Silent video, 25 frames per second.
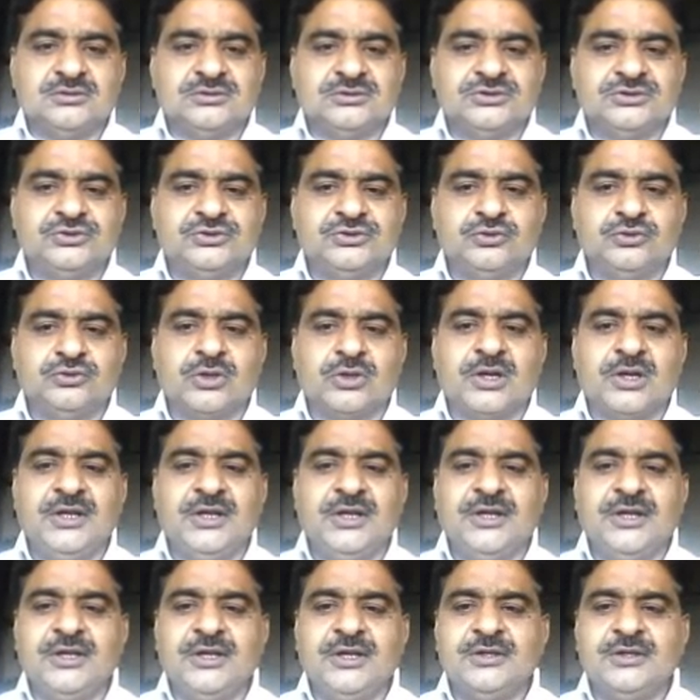
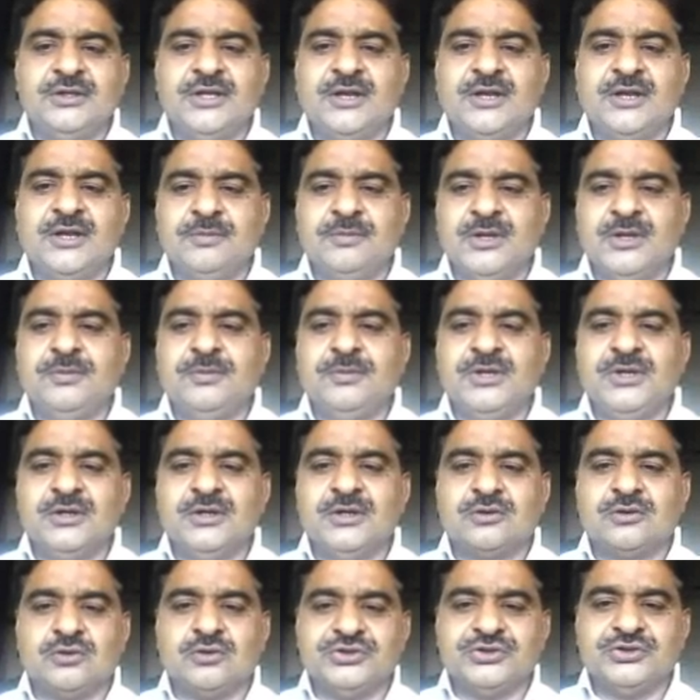surely there may be
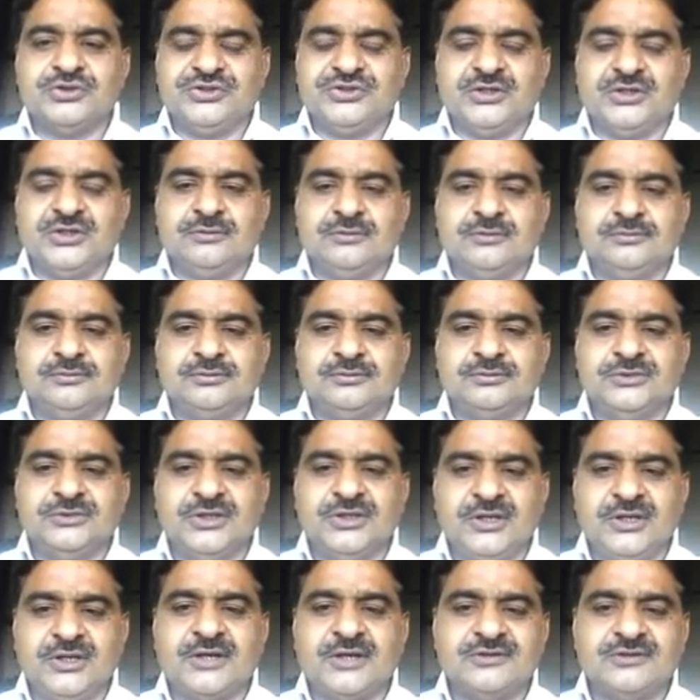a question
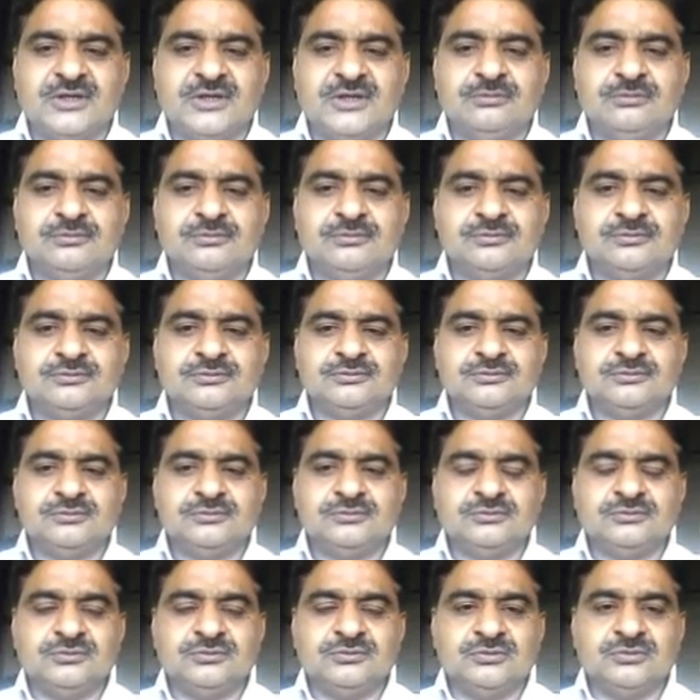in the exam
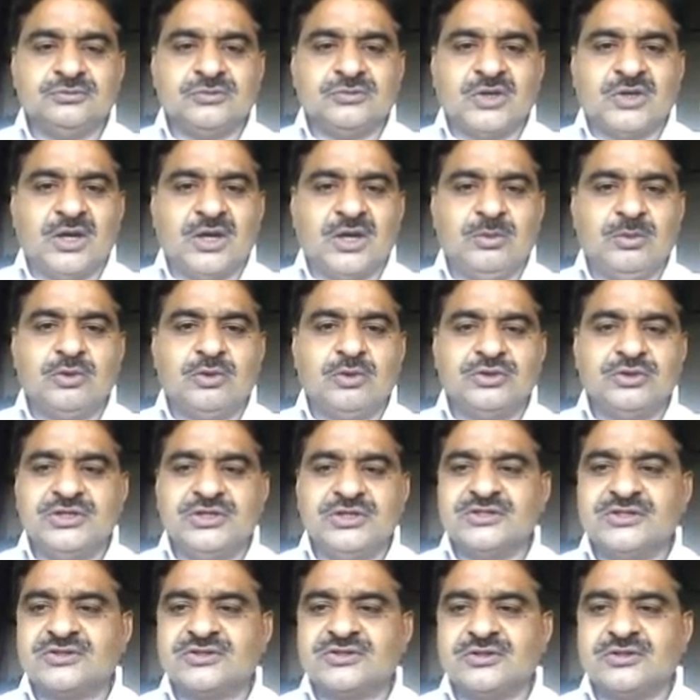about
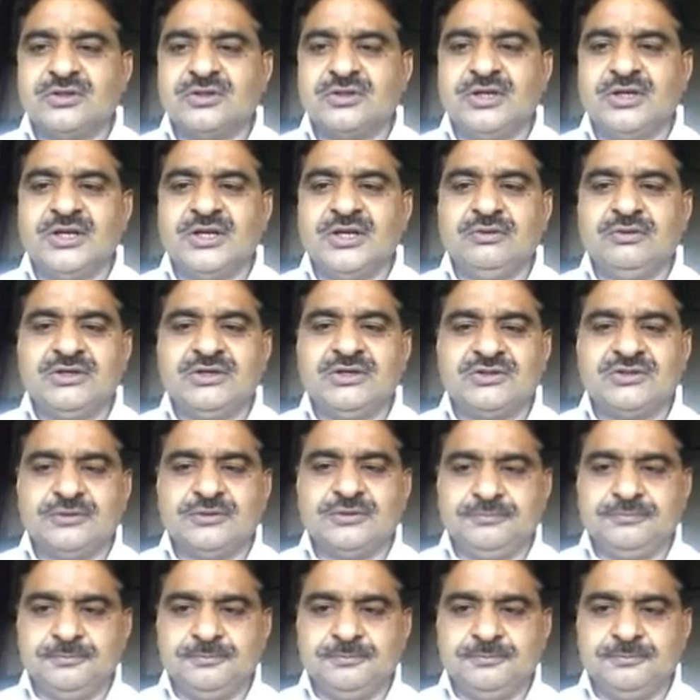this derivation.